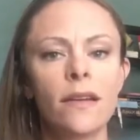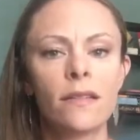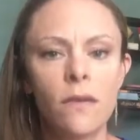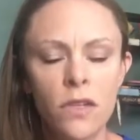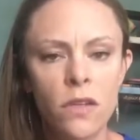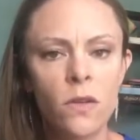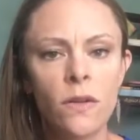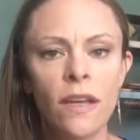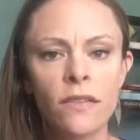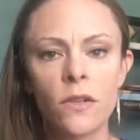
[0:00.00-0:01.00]
72
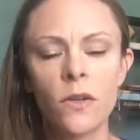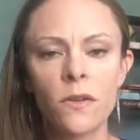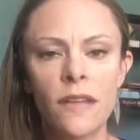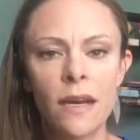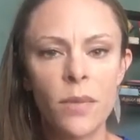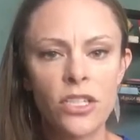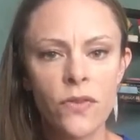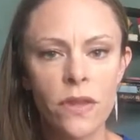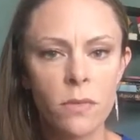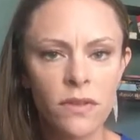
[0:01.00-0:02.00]
testers, and a bunch
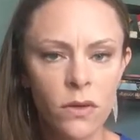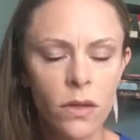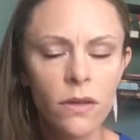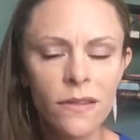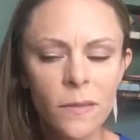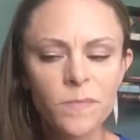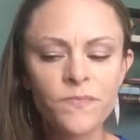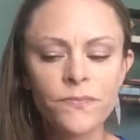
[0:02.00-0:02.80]
of other materials.